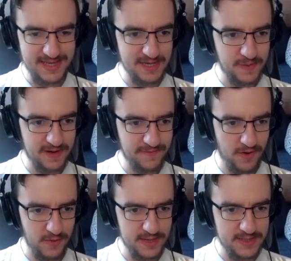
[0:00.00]
this piece
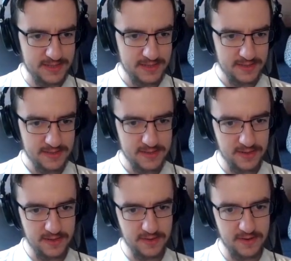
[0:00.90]
forwards
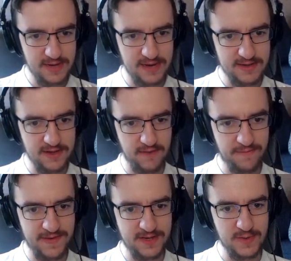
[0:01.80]
so that it sort of
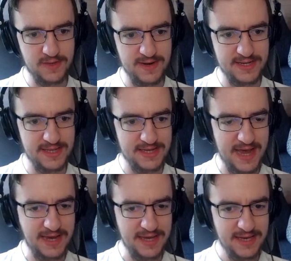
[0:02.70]
fits with the rest of the
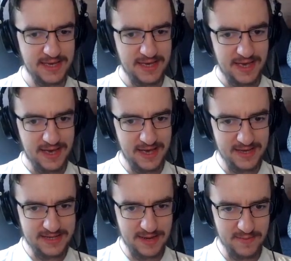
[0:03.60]
tank.
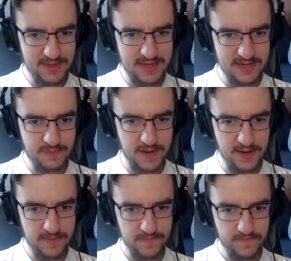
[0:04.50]
Uh, same with this
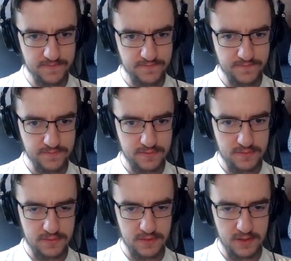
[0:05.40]
bit.
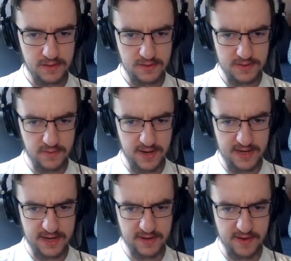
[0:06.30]
So why
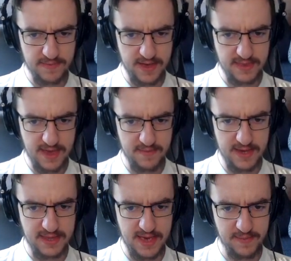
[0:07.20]
can't I grab that? That
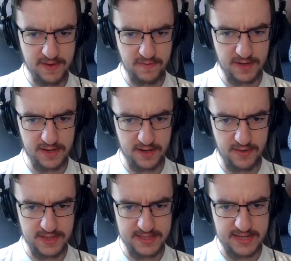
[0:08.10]
bit and that bit. We're going to
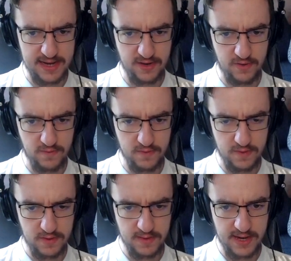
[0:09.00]
lower this down. Oh,
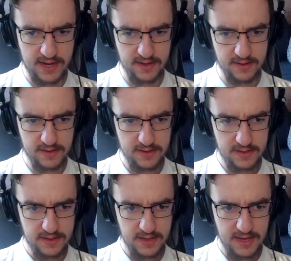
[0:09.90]
wait, hang on.
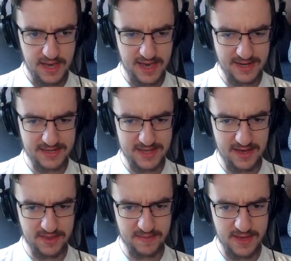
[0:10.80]
And that
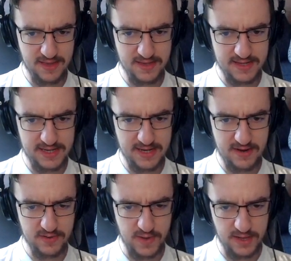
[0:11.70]
other bit that's in
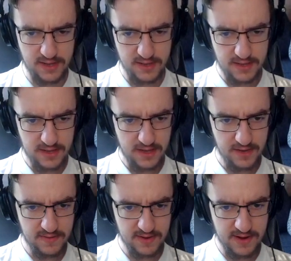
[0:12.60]
there as well.
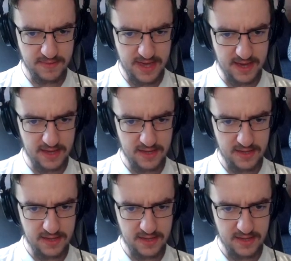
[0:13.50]
How do I grab that?